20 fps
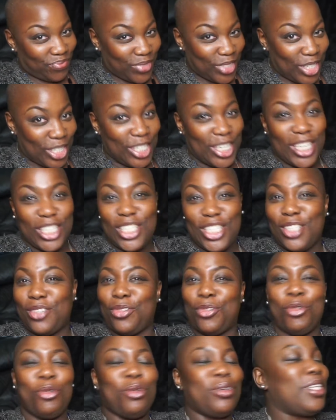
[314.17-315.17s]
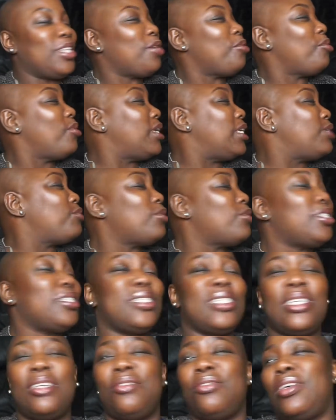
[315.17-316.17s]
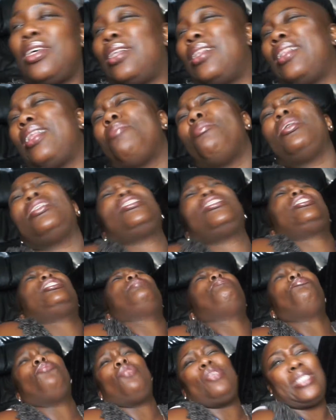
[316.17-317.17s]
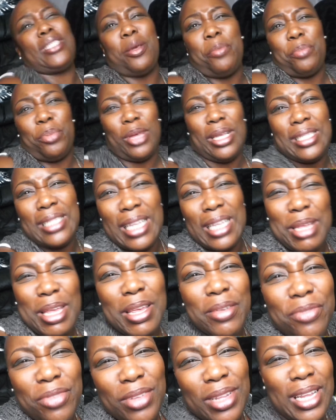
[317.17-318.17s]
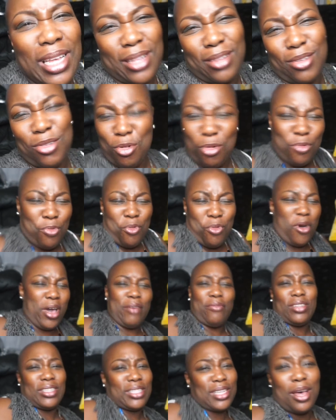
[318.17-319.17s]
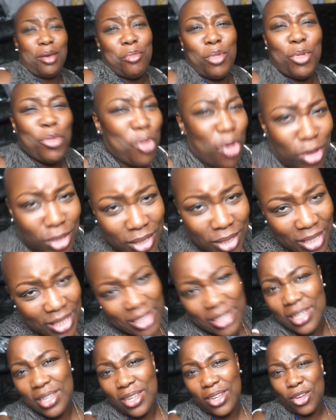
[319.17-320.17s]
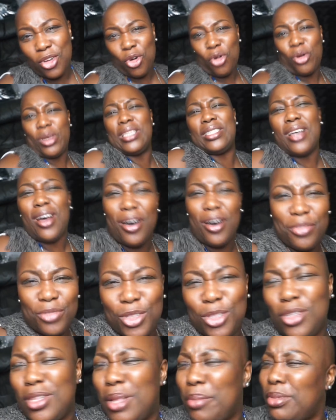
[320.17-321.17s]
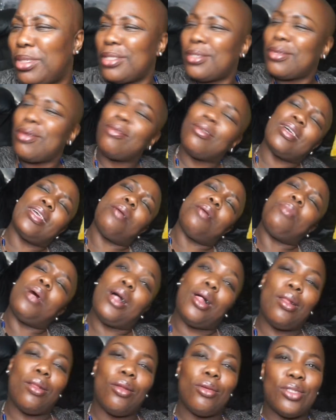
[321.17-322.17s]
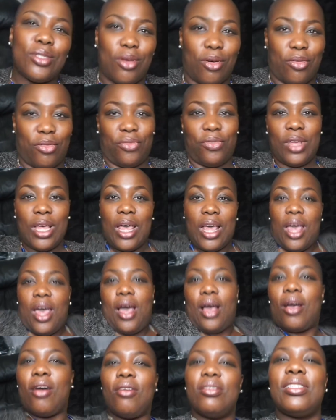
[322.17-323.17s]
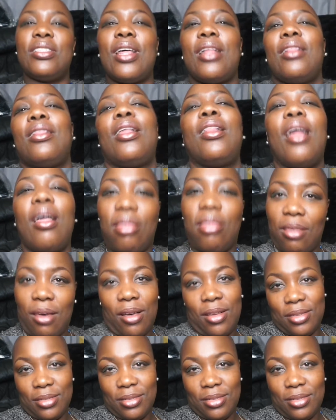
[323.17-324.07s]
She just thought, you know what, he's watching TV. Let me just spruce up his evening or whatever time it was. Or his afternoon. Let me just go get my clothes off and go and stand the ladder.